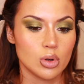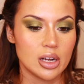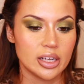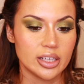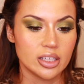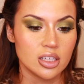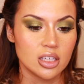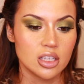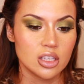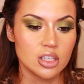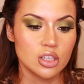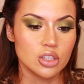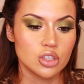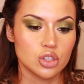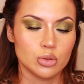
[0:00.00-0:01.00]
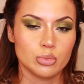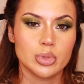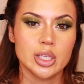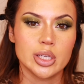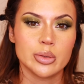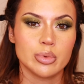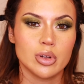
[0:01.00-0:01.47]
why some
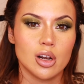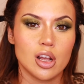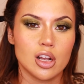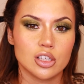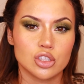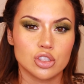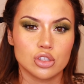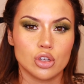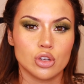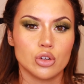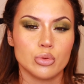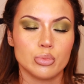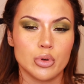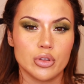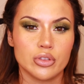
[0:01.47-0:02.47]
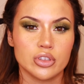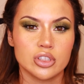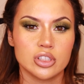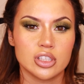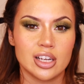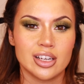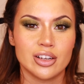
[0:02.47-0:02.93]
people are so
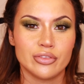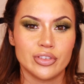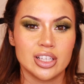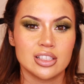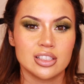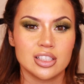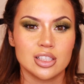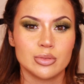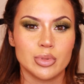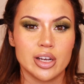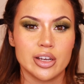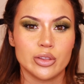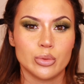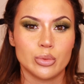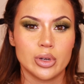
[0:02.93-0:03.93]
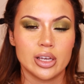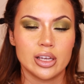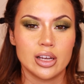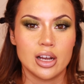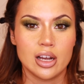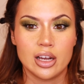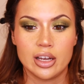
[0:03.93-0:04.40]
bothered and offended by the
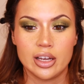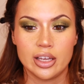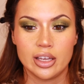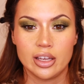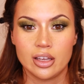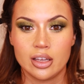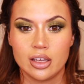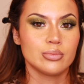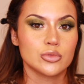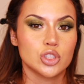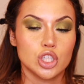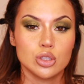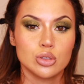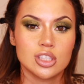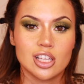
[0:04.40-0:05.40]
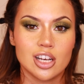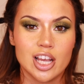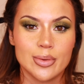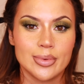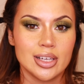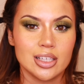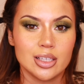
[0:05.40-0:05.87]
way I choose to
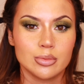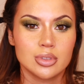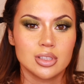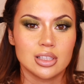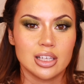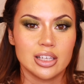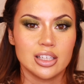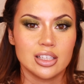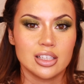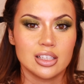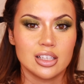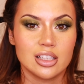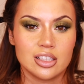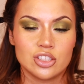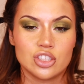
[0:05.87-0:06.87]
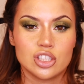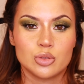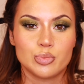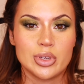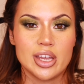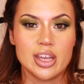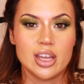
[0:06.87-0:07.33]
line my lips, like, and
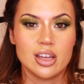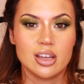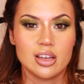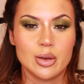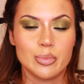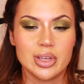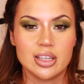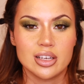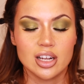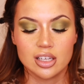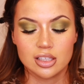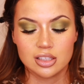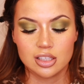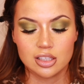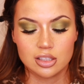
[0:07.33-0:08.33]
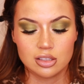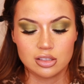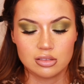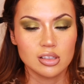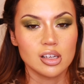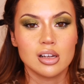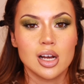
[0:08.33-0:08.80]
just be a bit nasty
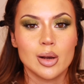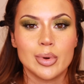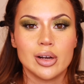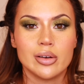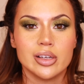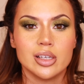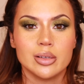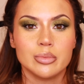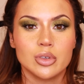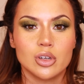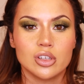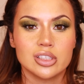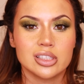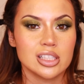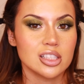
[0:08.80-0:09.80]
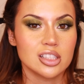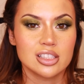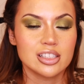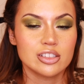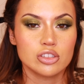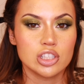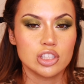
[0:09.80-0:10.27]
about it, because
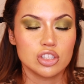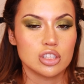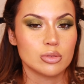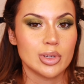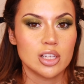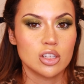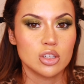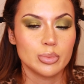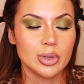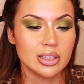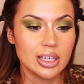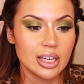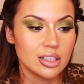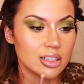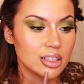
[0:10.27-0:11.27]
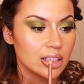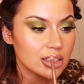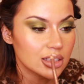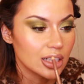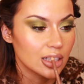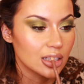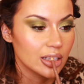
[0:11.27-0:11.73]
it's literally just makeup at the end of the
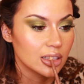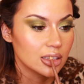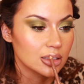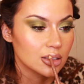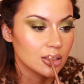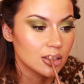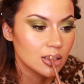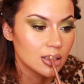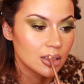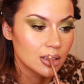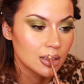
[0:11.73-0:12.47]
day. Like, it's not